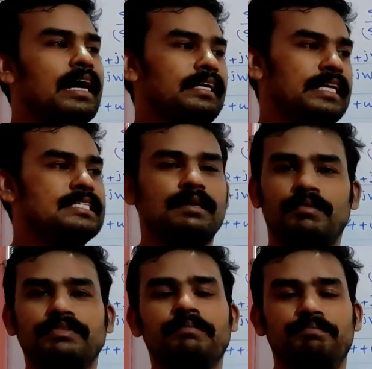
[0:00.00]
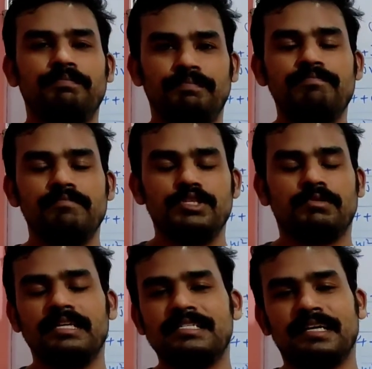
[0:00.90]
At least some of the
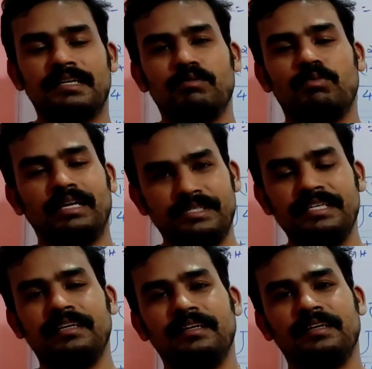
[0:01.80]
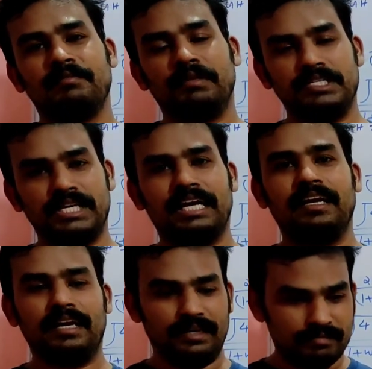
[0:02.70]
students are watching my
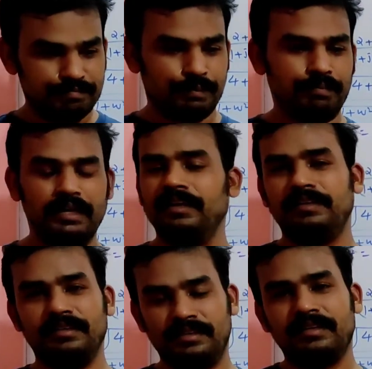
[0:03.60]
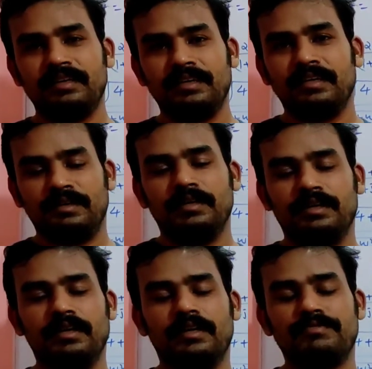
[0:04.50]
channel and preparing
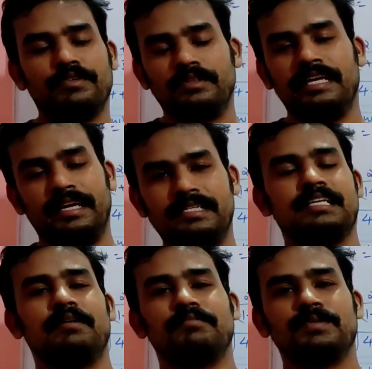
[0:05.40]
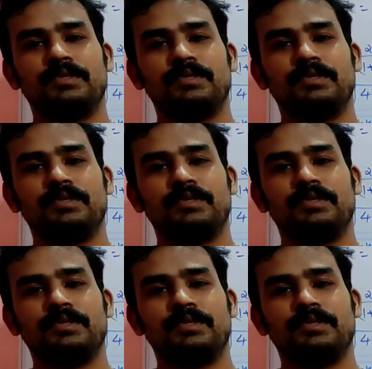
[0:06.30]
for their exam.